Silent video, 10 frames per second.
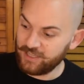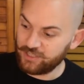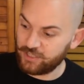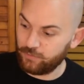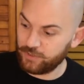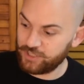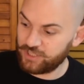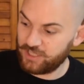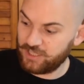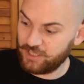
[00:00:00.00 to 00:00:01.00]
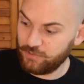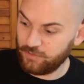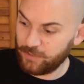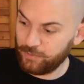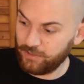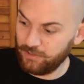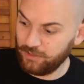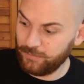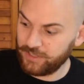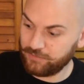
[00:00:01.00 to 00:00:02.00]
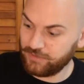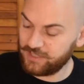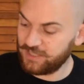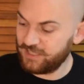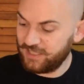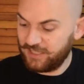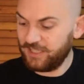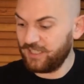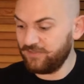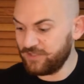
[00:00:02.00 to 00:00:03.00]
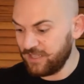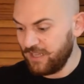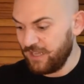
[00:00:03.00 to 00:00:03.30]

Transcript: So we're just you want to put a little bit to rinse the tea leaves,